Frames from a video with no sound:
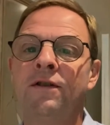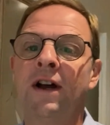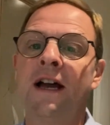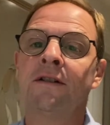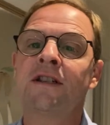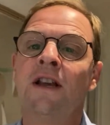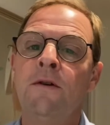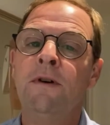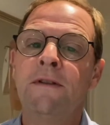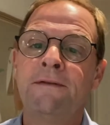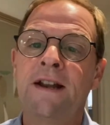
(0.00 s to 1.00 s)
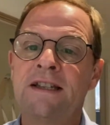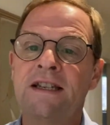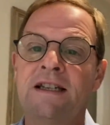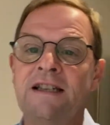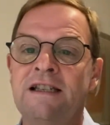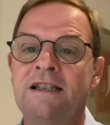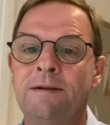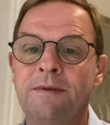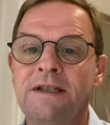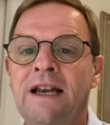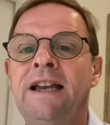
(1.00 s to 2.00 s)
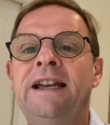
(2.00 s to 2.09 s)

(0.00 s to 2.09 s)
your house with fancy systems.